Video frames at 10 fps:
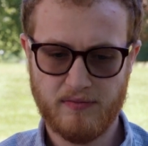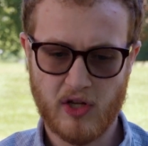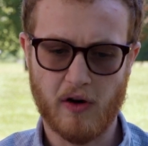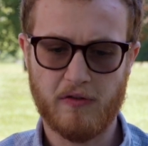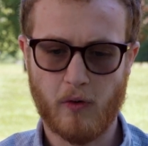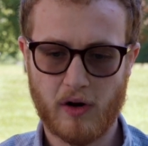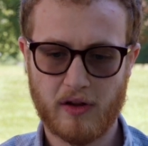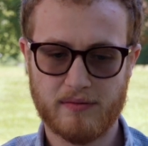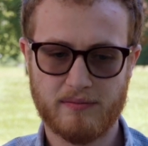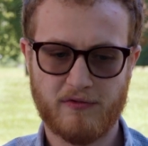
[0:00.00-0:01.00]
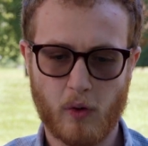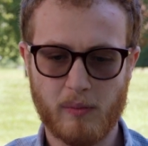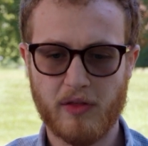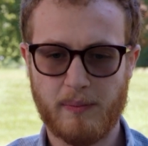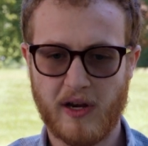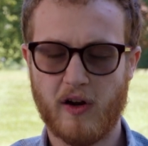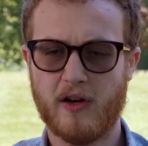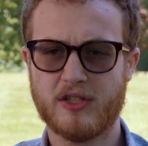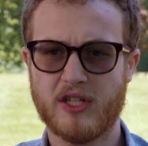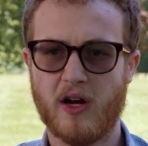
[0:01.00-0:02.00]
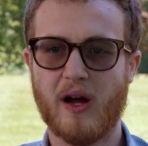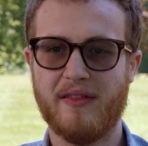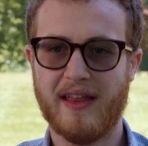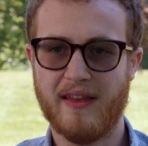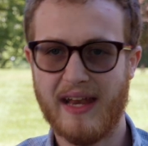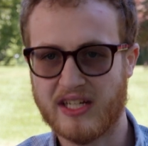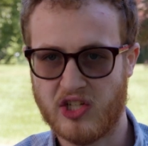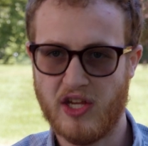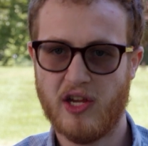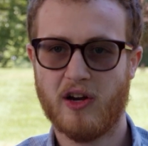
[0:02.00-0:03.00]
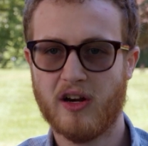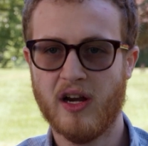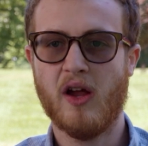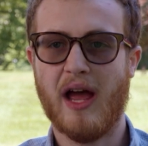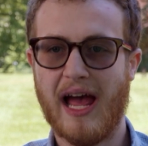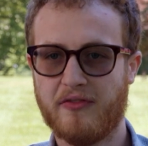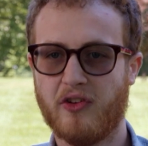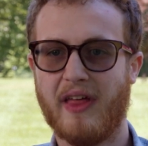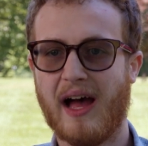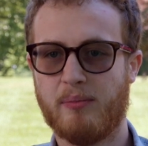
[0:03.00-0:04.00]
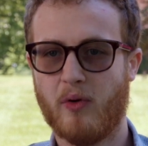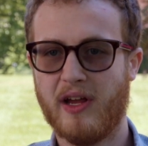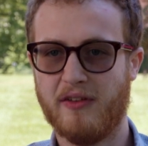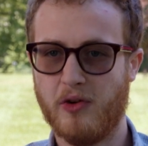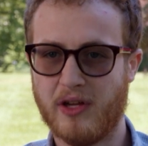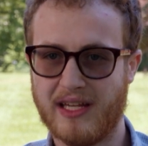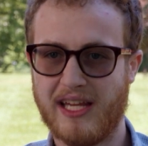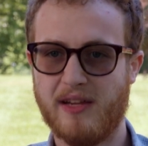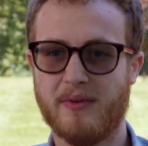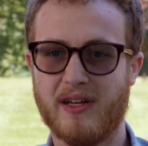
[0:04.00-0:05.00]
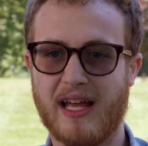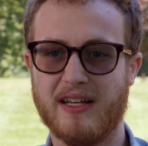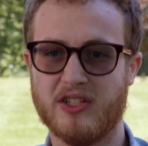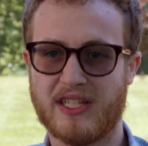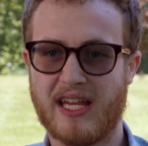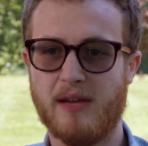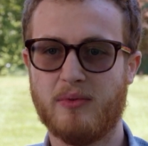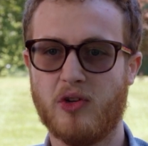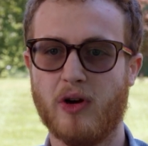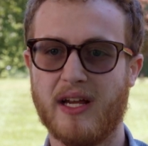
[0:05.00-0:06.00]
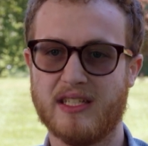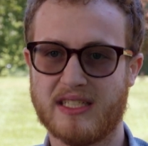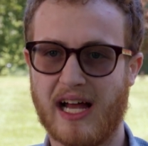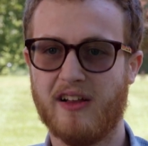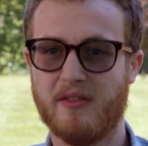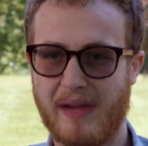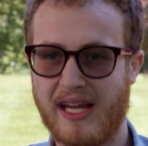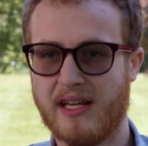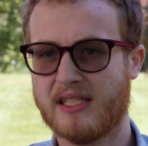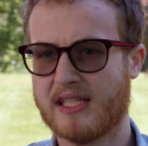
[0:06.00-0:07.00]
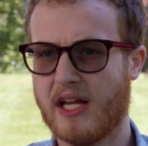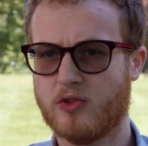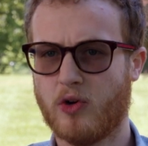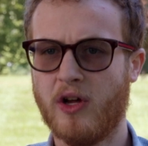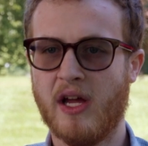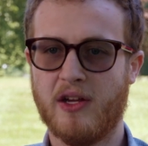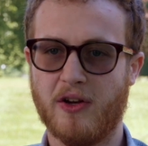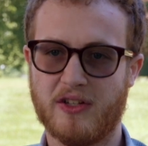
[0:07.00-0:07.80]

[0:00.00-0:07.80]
4 month period or so, and then the next year, after that point, if you can keep it and just keep to a solid maintenance schedule, your